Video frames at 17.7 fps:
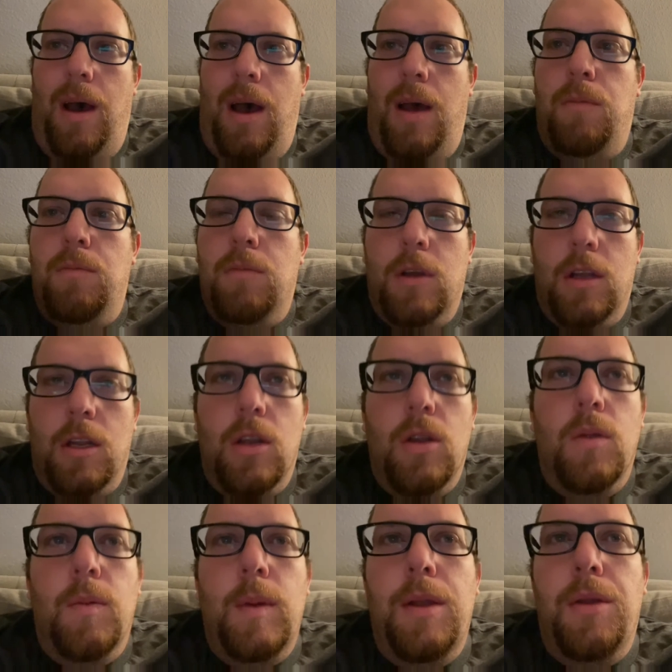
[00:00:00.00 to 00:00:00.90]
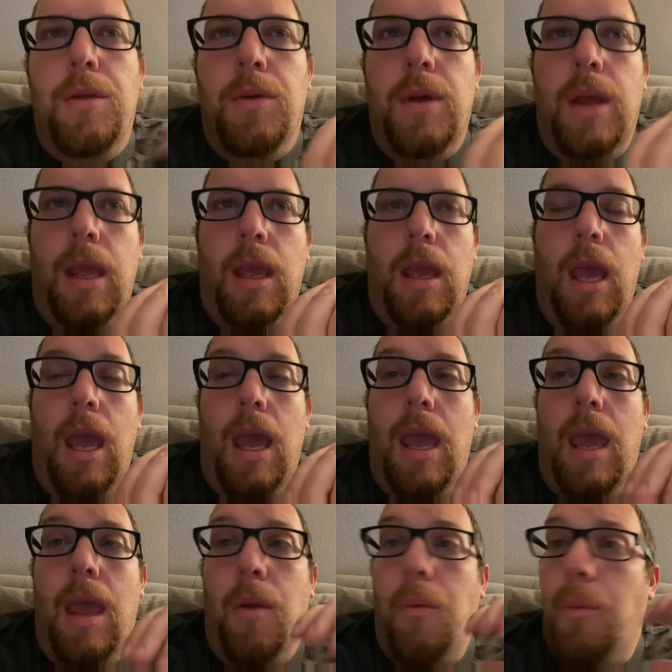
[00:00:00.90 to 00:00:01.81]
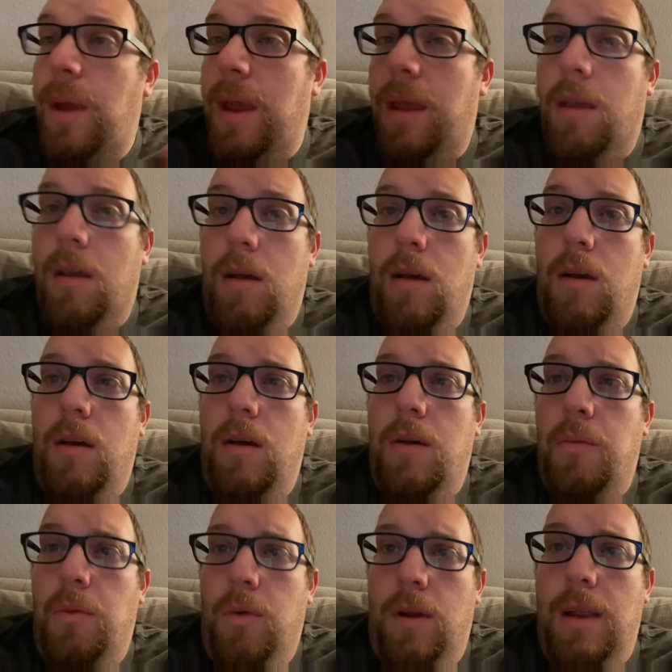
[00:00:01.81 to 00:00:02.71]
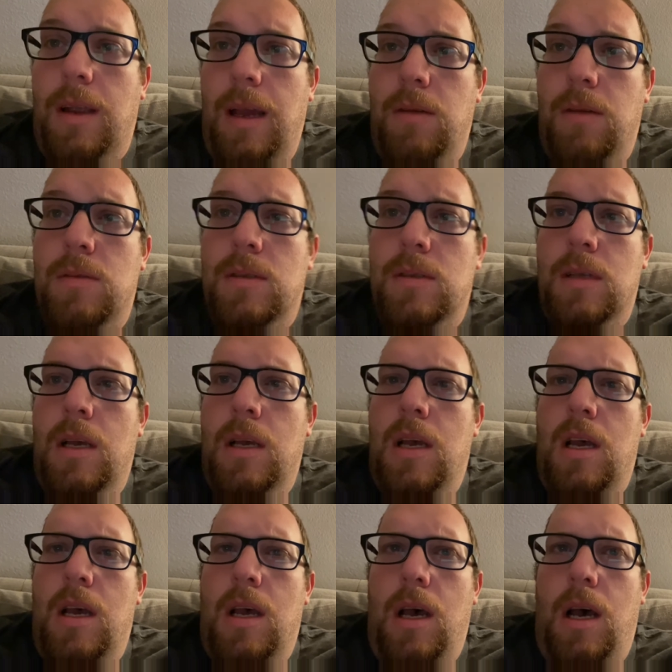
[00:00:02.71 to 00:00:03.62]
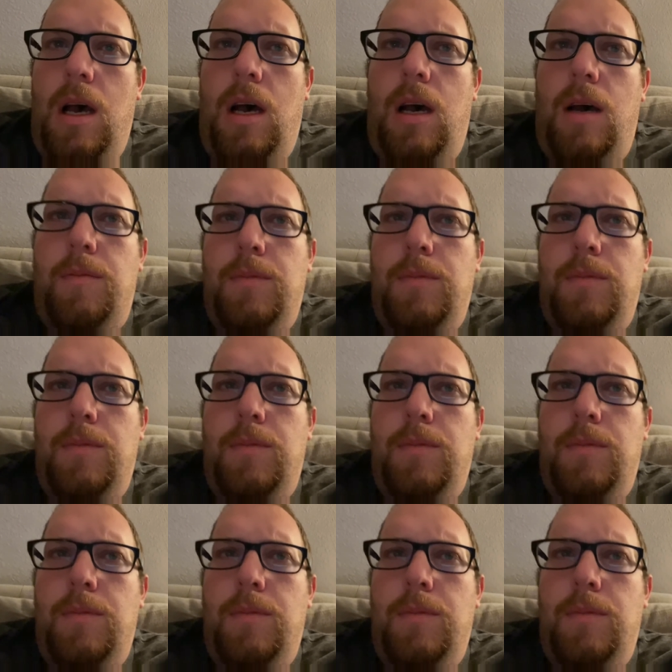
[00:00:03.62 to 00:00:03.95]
I'm going to be doing a week of workouts uh,